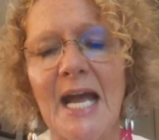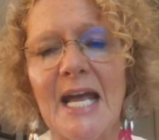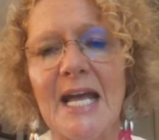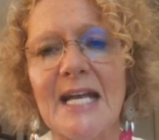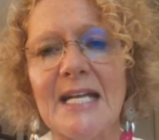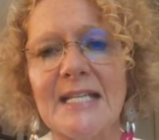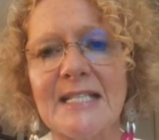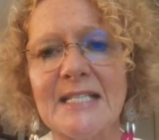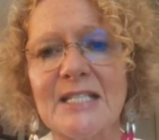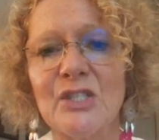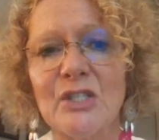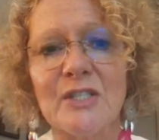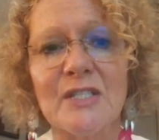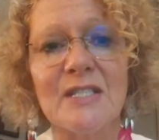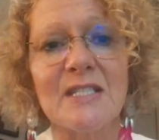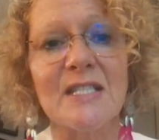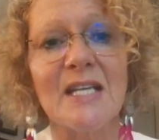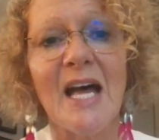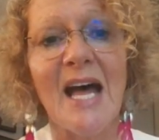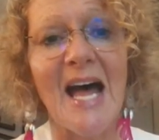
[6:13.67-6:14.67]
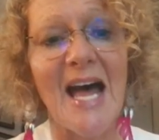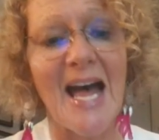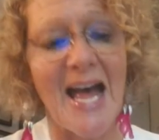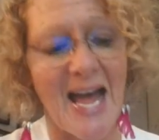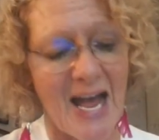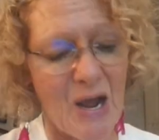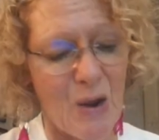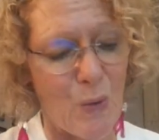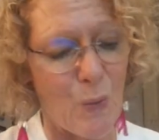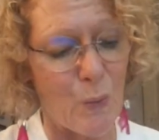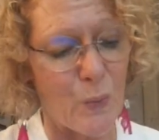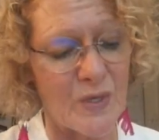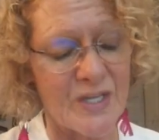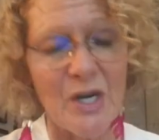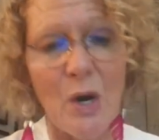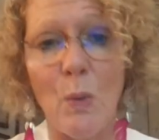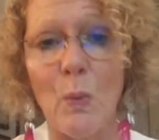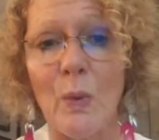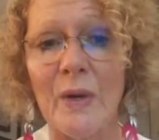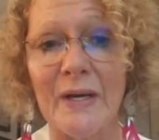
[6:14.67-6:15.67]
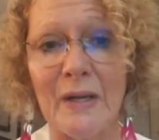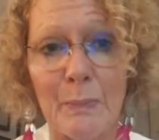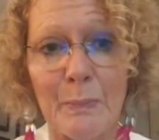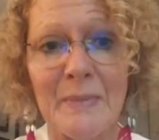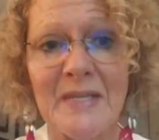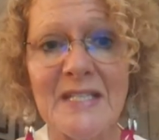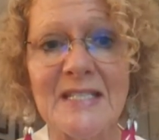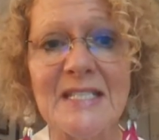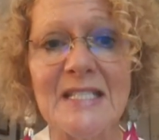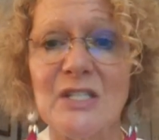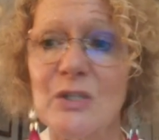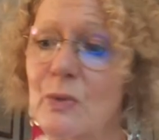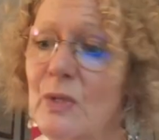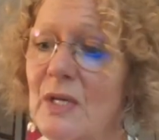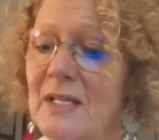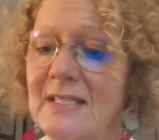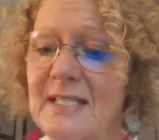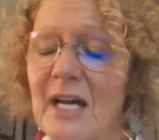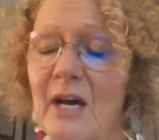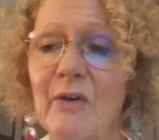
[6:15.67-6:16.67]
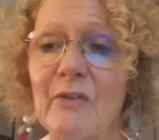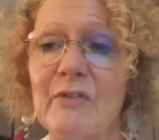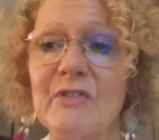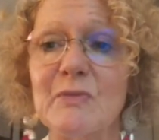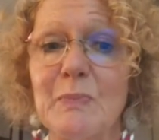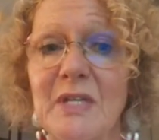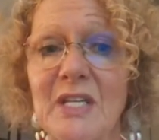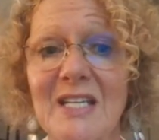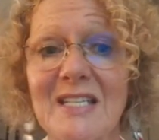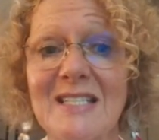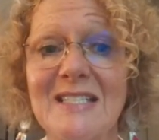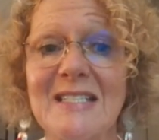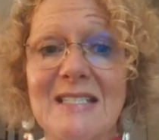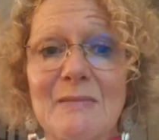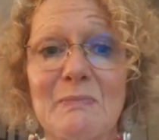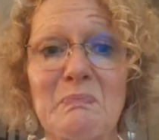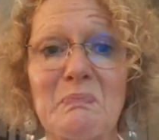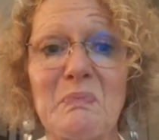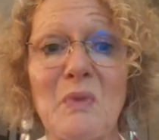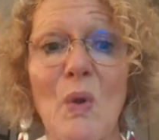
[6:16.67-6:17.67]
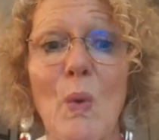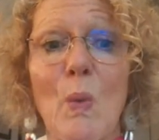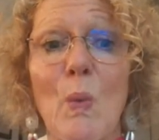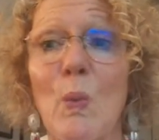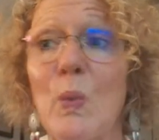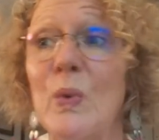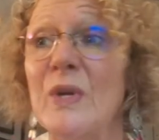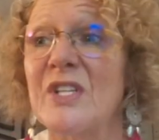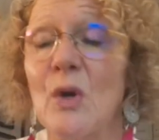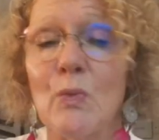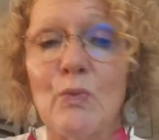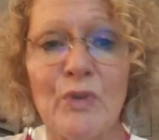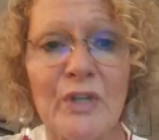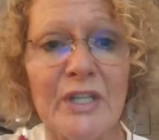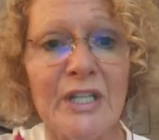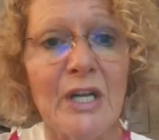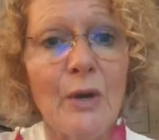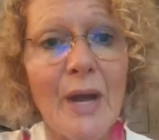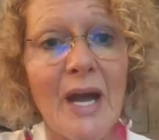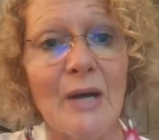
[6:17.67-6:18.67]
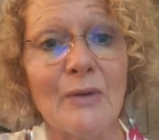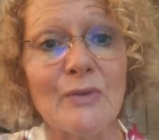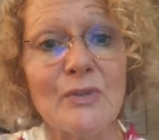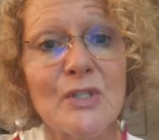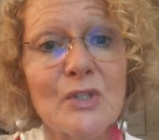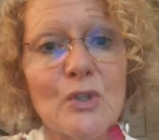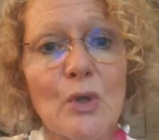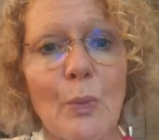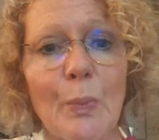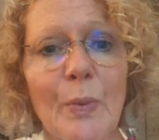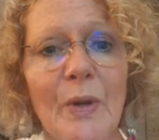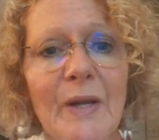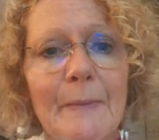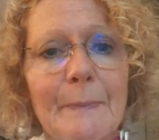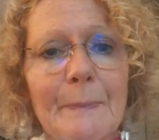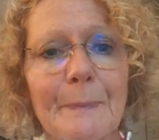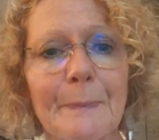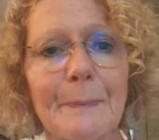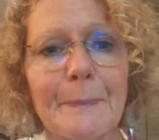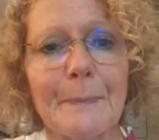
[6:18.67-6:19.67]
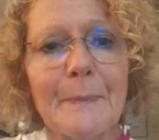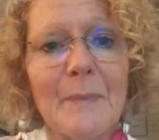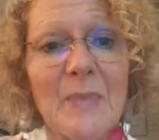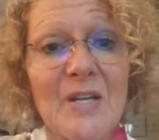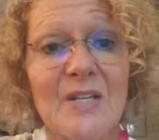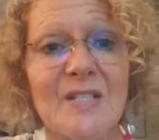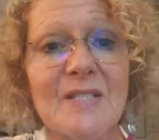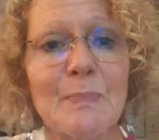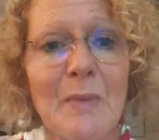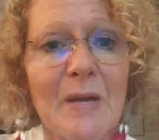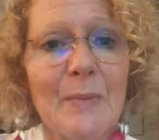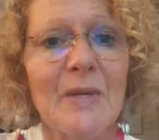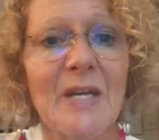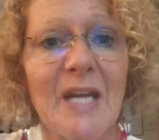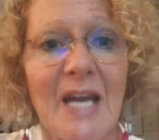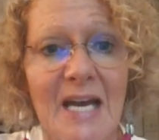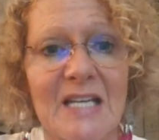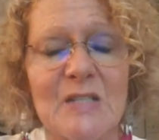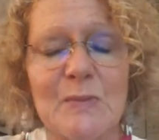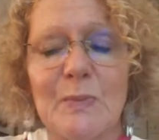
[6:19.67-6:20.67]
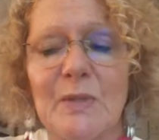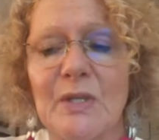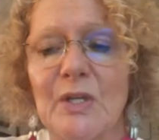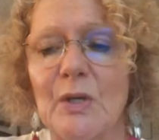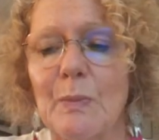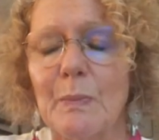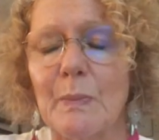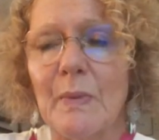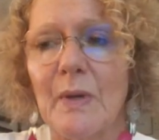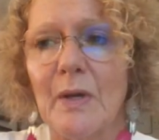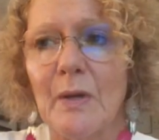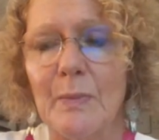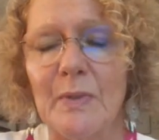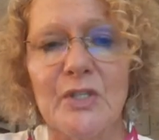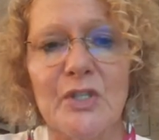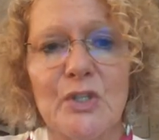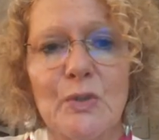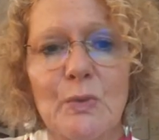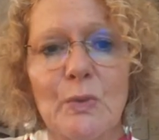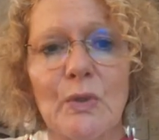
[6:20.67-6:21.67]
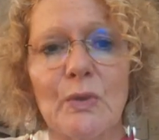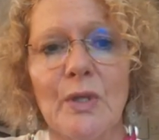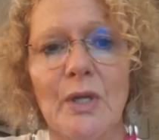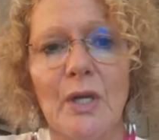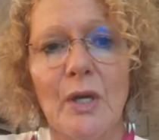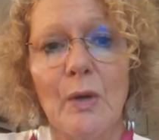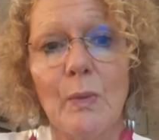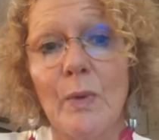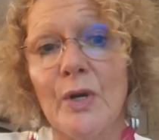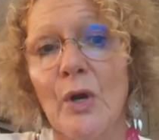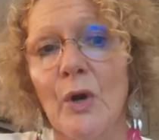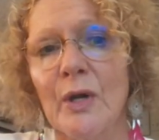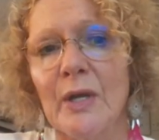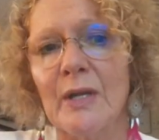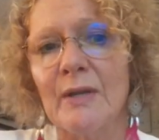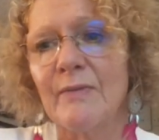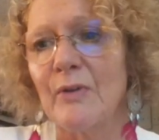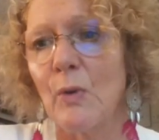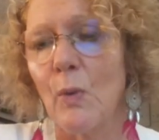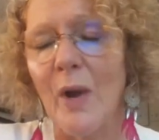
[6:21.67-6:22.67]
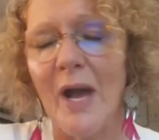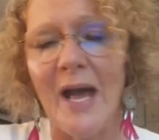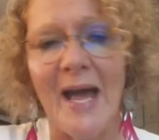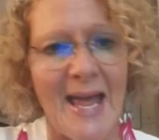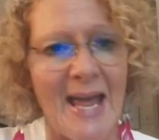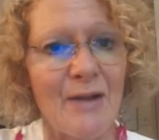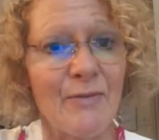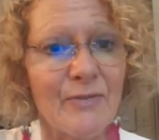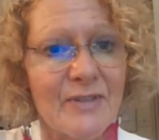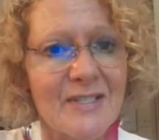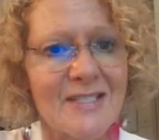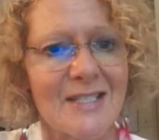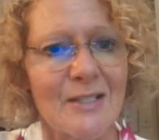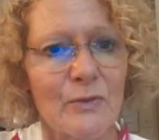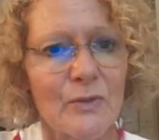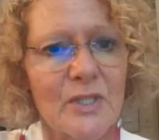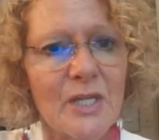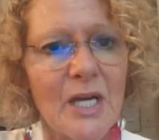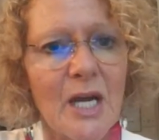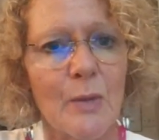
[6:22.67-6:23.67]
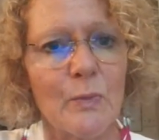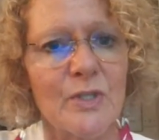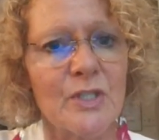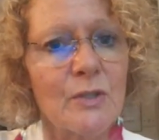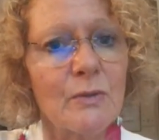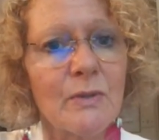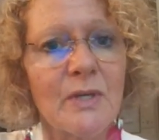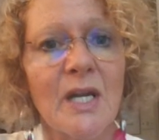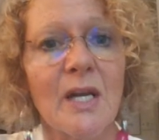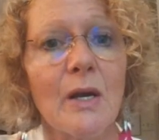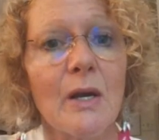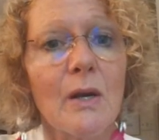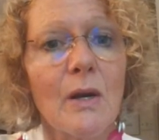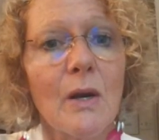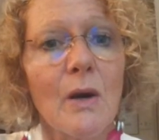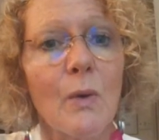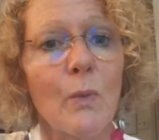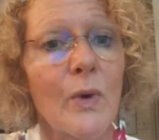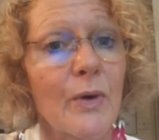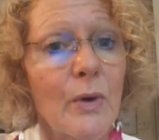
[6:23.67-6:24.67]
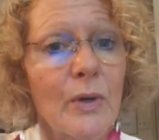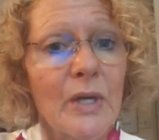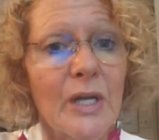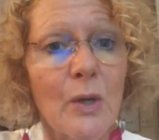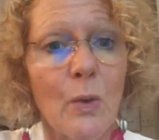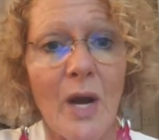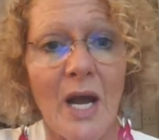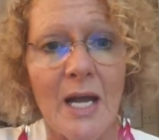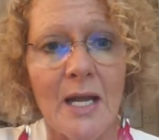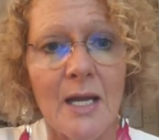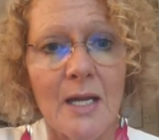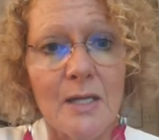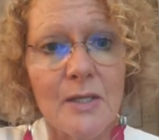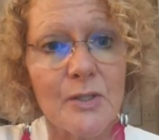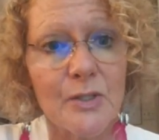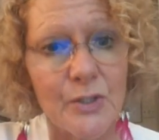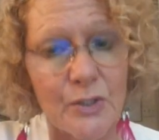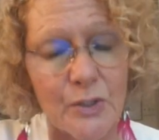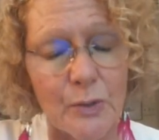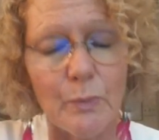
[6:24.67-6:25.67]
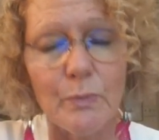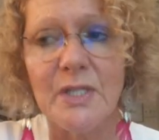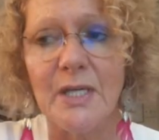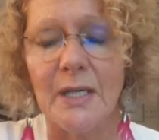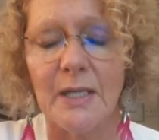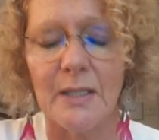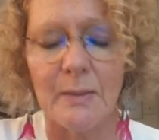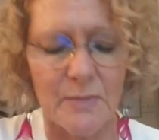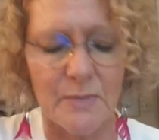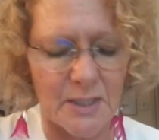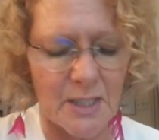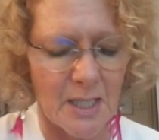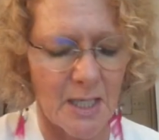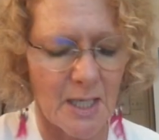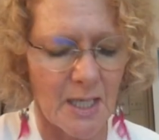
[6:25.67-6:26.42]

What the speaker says: It's just that we don't want to admit it to ourselves because we don't really know how to stop it, because maybe it has become habitual and we're not even aware every single time we're doing it. We're only aware sometimes.